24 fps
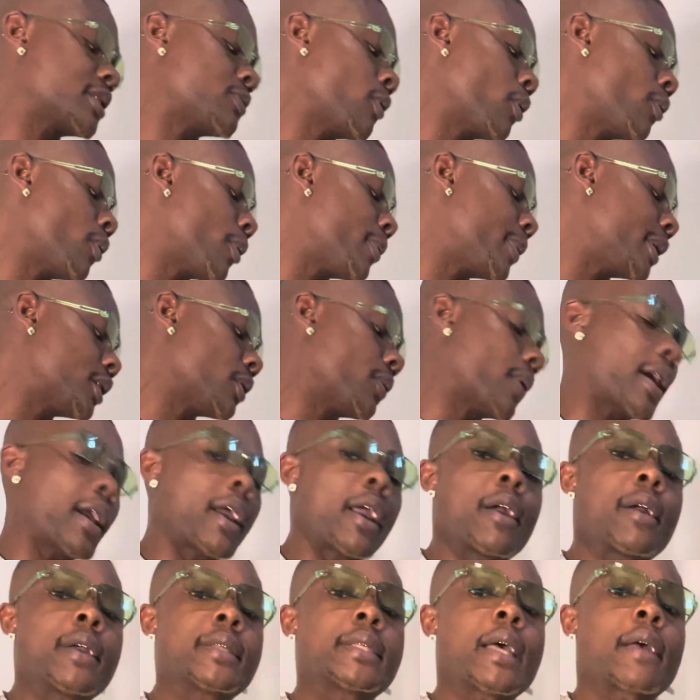we will be doing
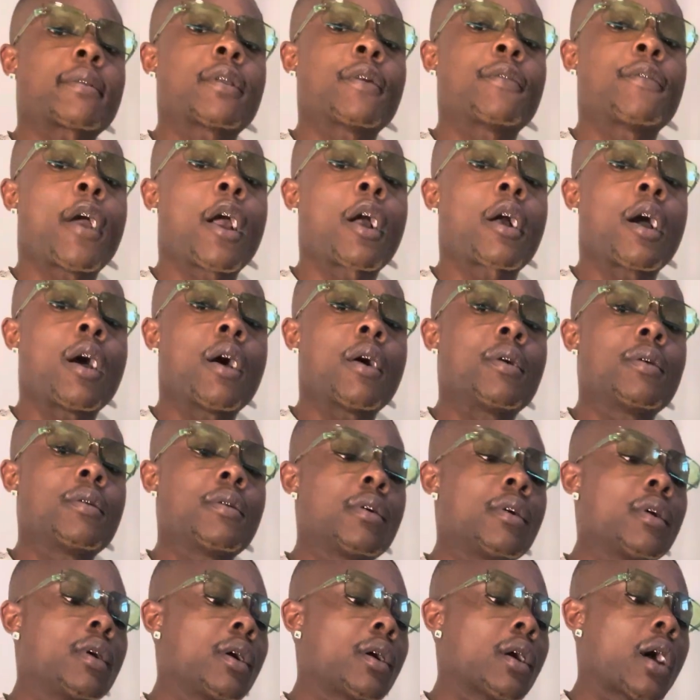Aries after Virgo.
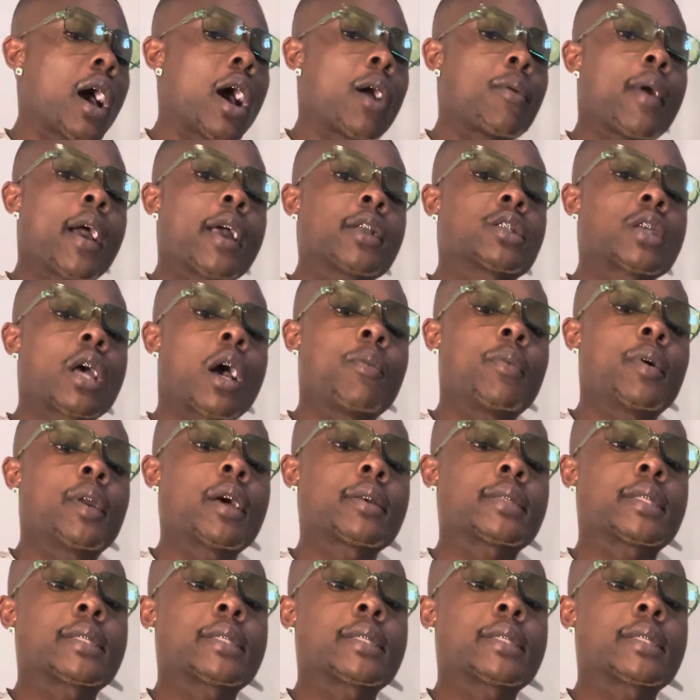All right, y'all. What else